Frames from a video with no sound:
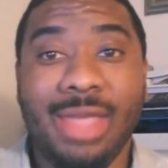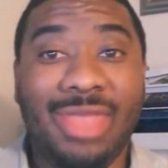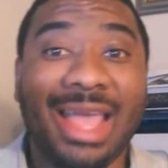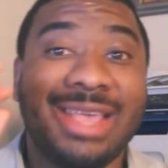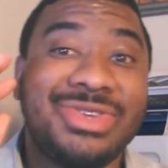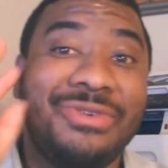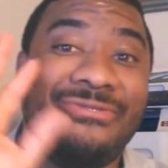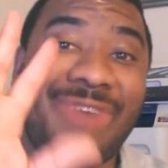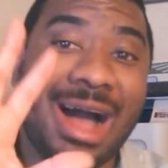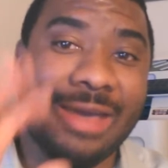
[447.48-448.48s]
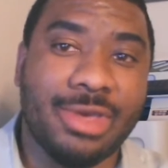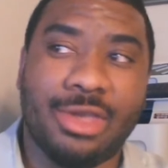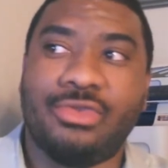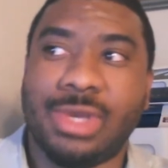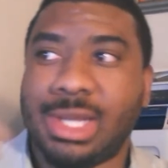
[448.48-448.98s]
that gives you five
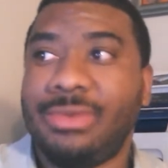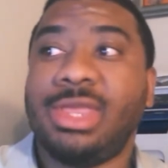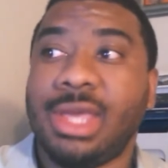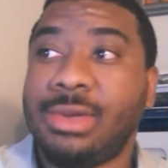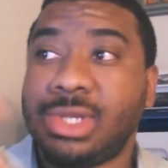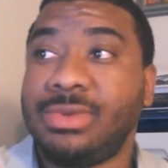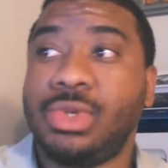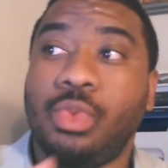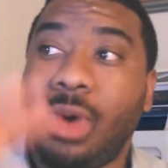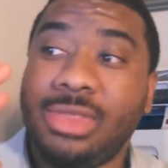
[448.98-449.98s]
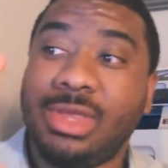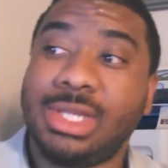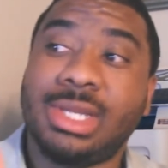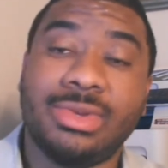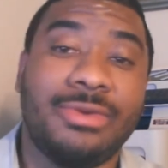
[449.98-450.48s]
entries. Everything else gives you one.
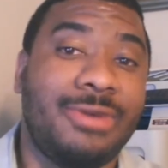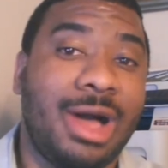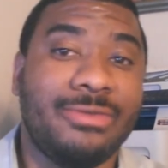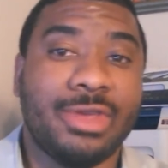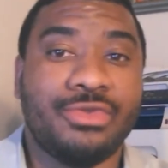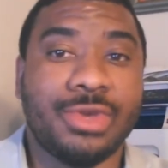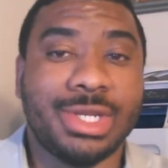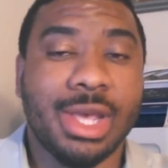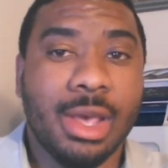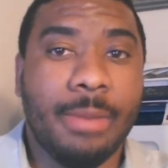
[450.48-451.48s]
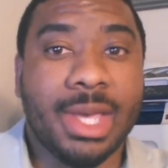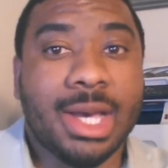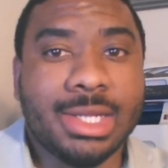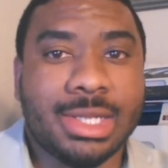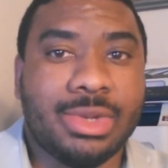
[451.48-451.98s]
This gives you five entries
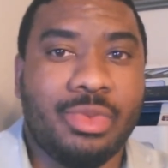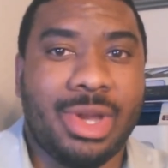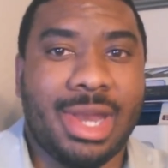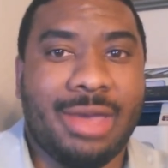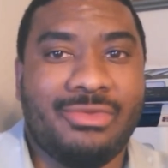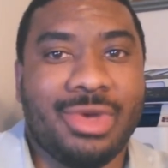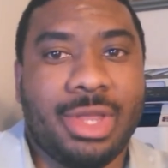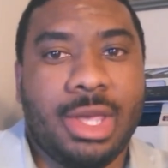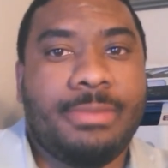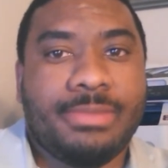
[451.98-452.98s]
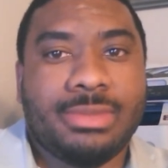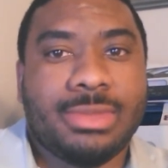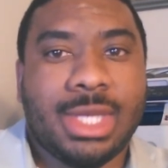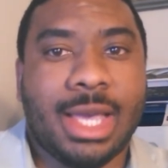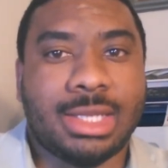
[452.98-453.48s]
because it's the one that really
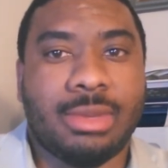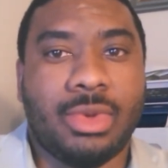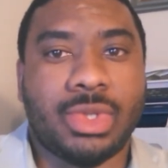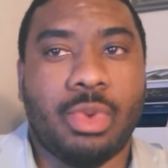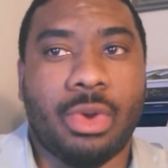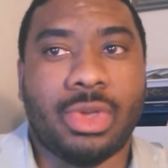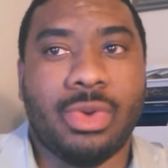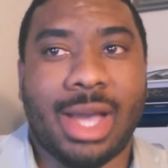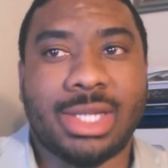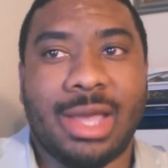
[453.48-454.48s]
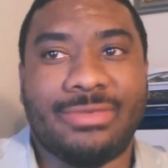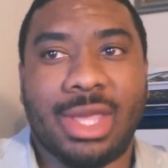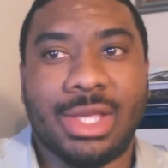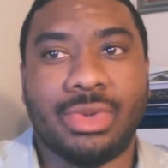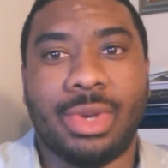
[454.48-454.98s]
takes the most work. You actually have
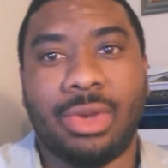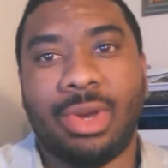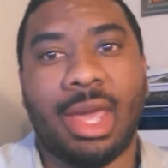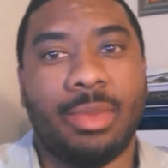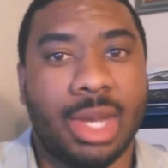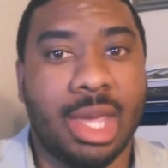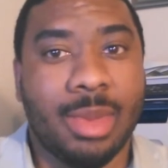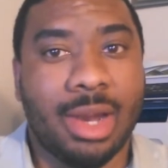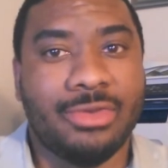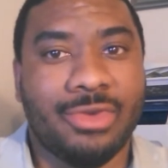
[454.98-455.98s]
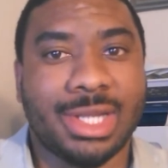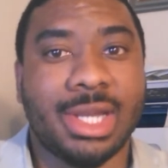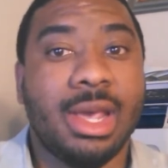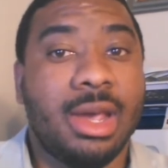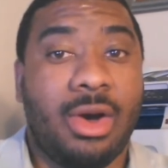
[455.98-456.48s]
to enter in your name and email address.
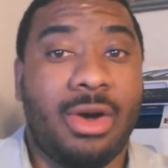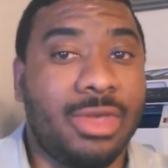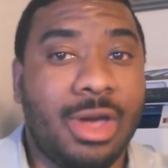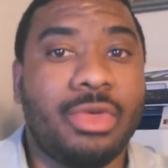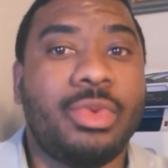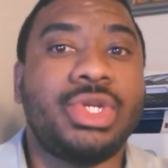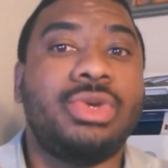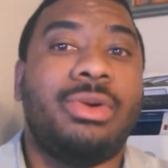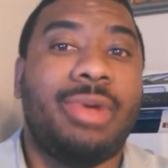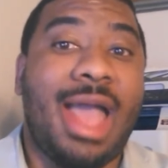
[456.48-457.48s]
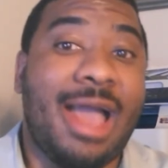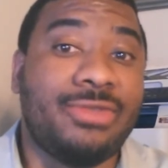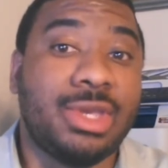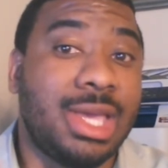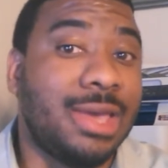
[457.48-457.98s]
All the other ones you don't
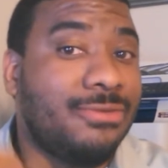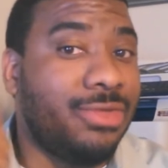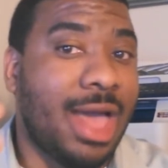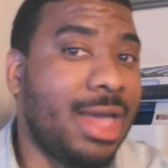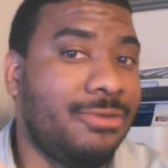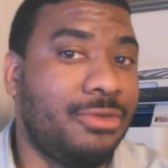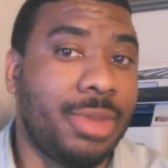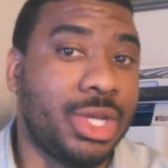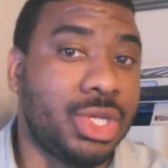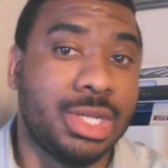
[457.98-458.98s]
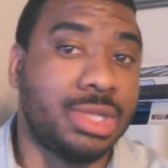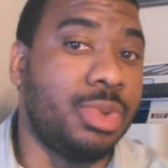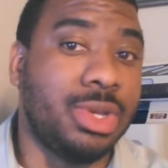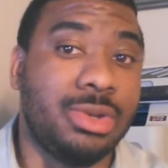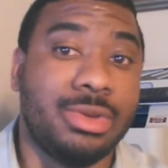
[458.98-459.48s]
have to give that information. This
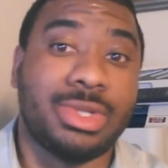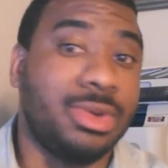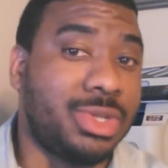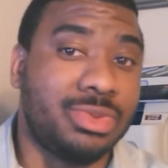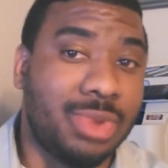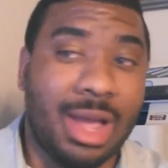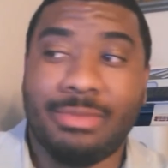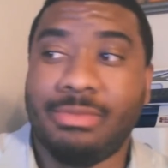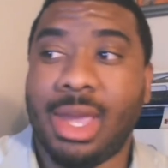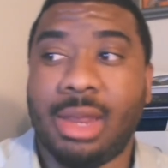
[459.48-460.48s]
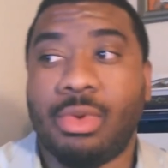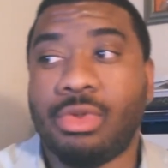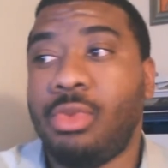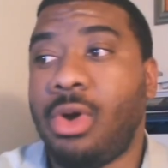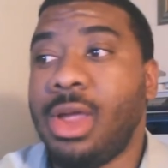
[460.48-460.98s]
one you do, so it's I made it
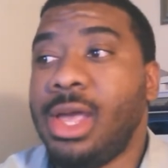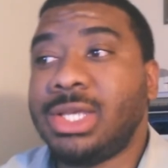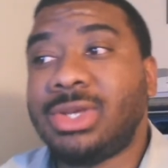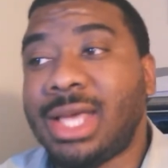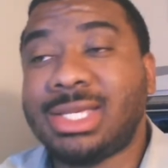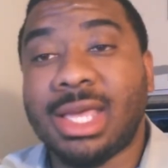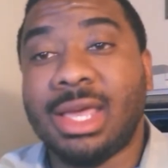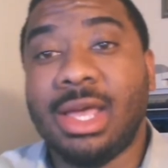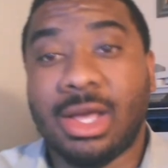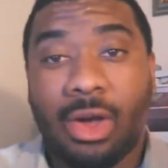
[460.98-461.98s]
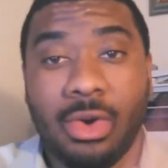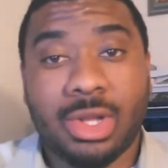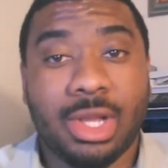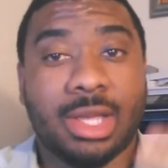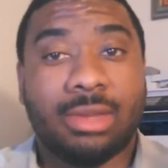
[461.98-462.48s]
worth more. So that's it. Go
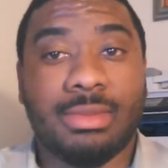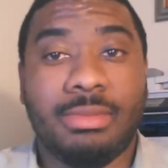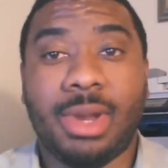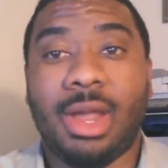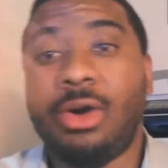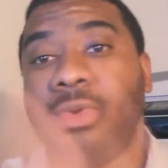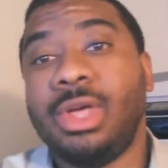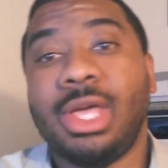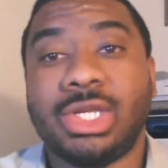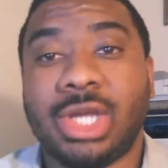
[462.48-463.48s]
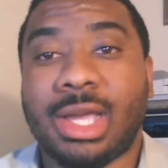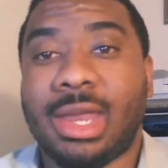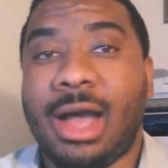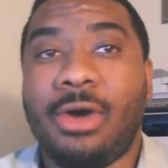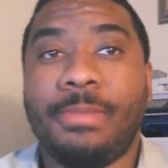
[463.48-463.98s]
click below, check
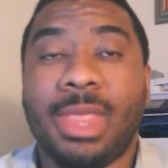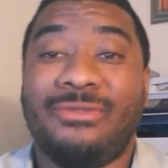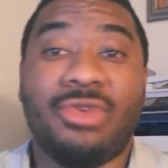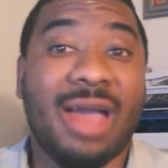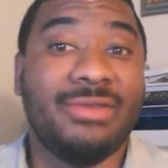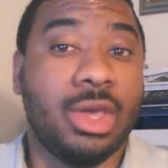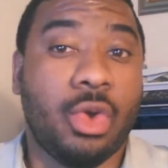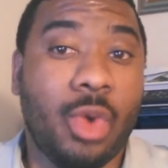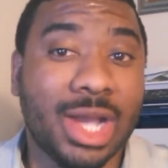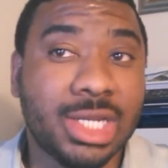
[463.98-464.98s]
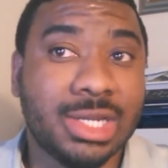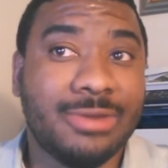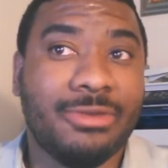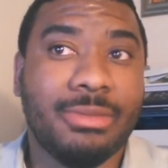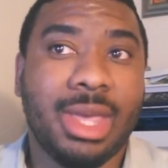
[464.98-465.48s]
it out. If you have any
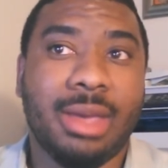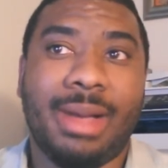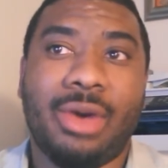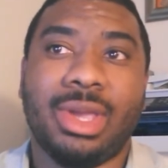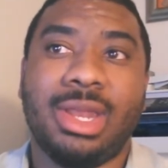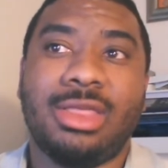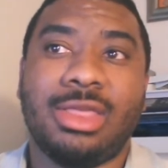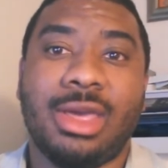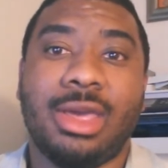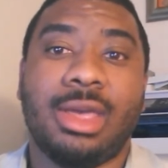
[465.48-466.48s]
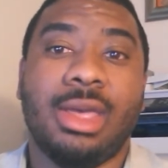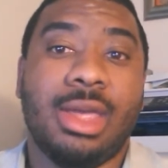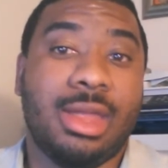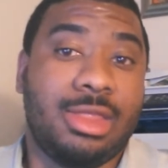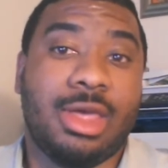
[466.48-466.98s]
questions for me about anything,
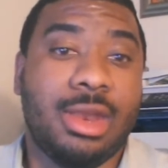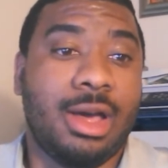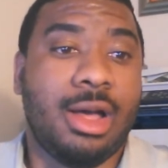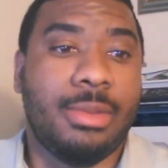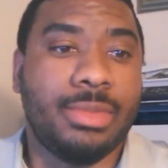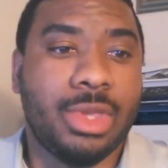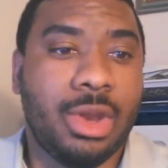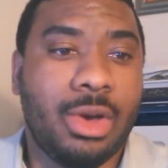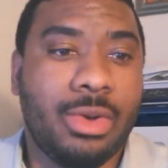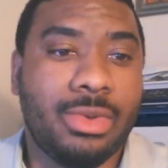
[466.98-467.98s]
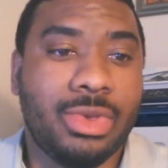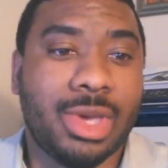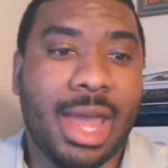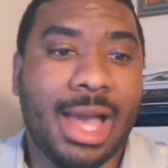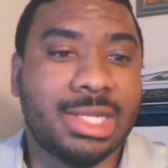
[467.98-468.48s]
then um, you know you
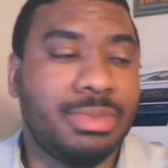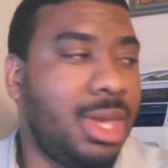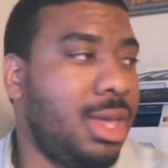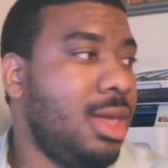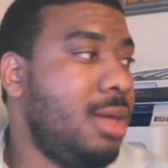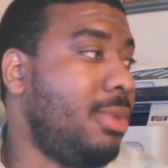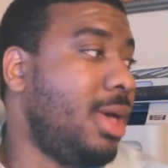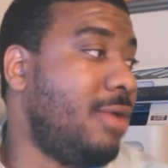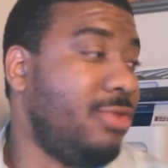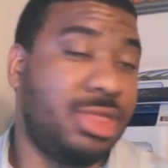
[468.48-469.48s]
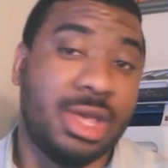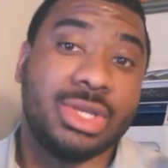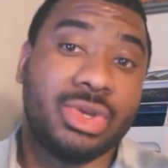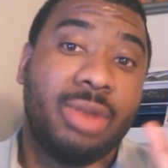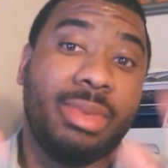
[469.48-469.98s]
can ask me. But everything
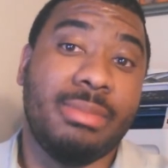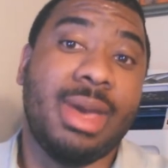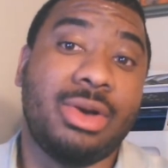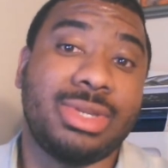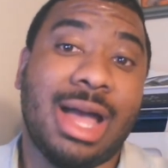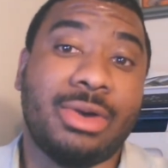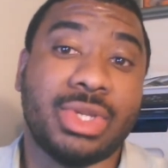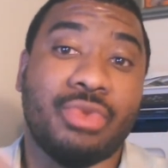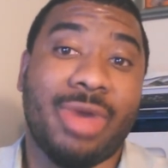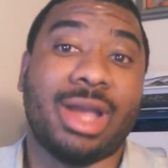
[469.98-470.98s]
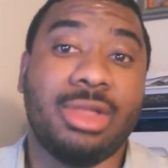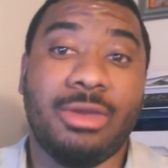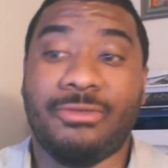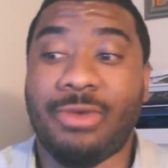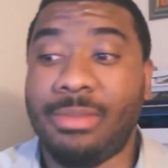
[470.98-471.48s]
is going to be mailed out
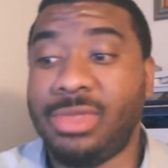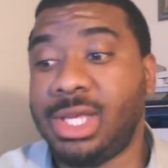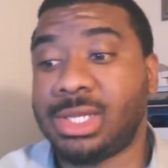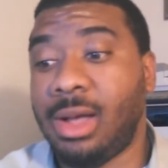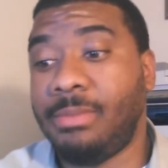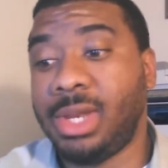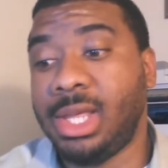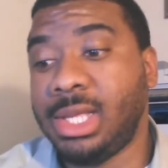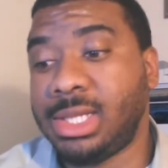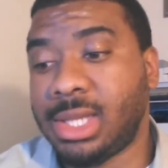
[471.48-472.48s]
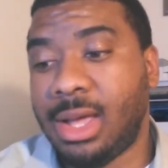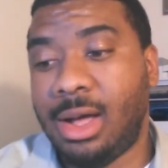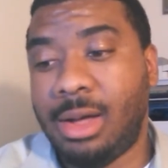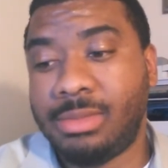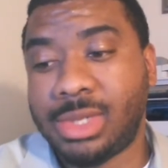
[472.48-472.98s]
directly from these companies,
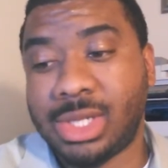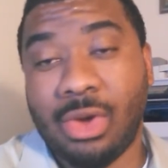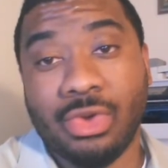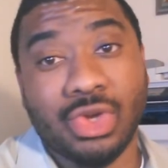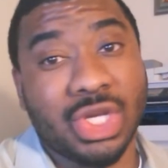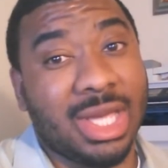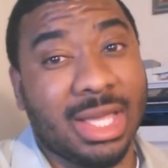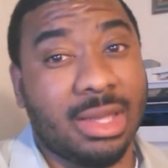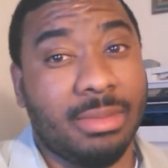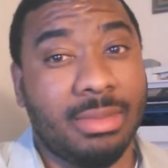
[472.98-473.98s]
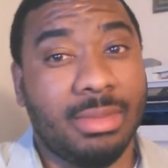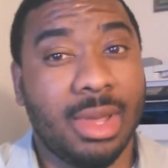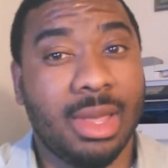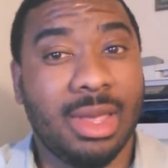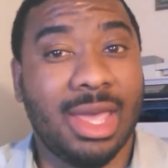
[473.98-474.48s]
um, so you should get them
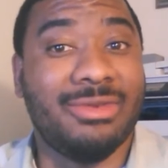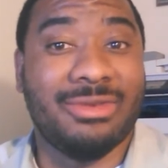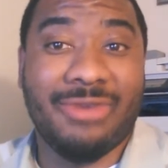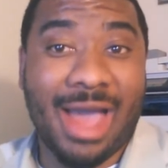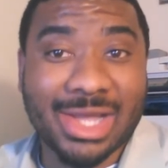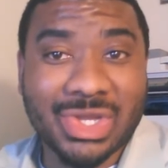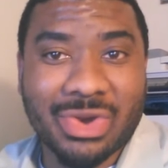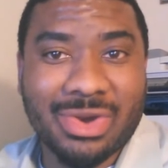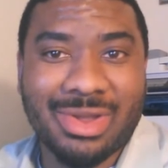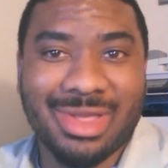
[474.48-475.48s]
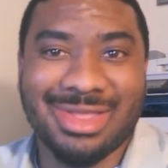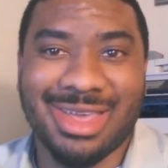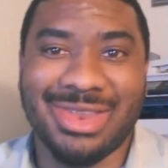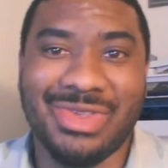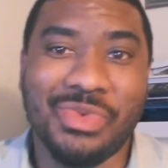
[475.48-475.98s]
even faster
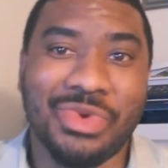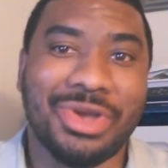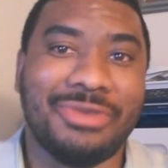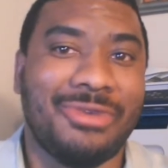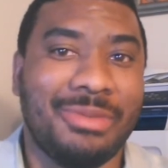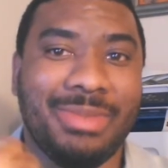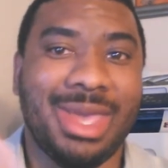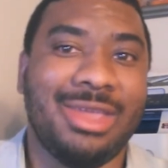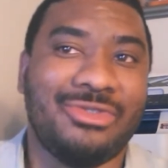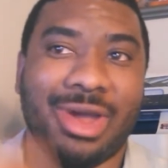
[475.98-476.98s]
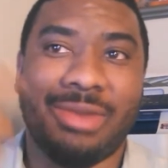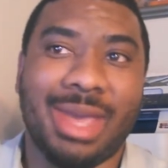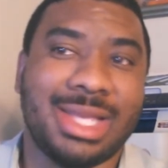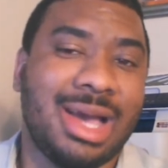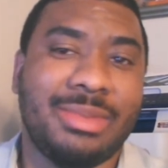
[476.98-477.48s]
than you would from me trying to
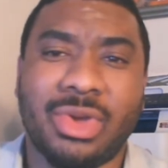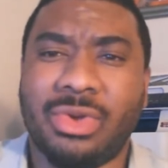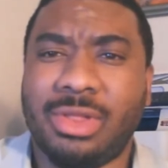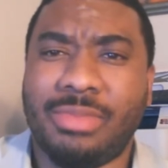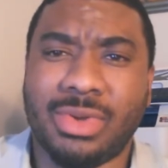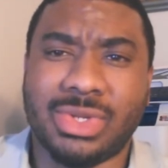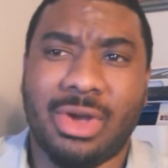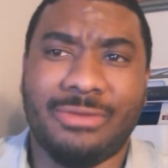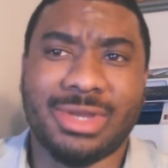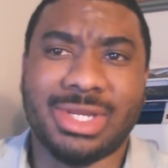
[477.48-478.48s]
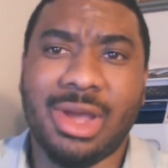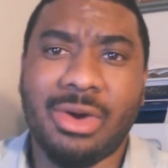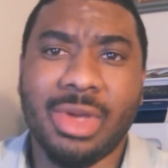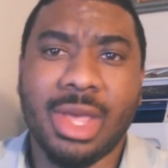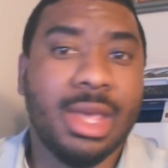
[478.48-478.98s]
make time to go to the post office.
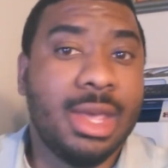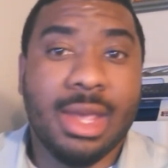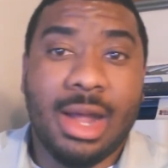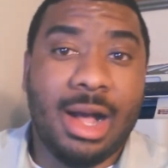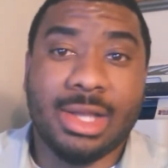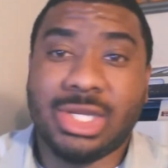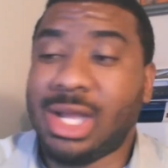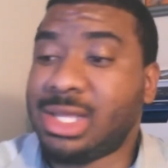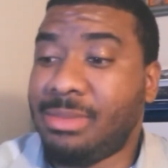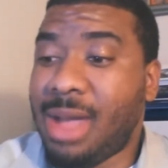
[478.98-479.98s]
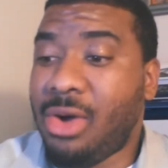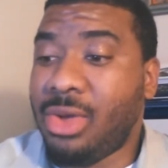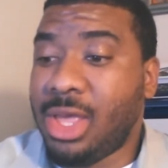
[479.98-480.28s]
So uh, check them out.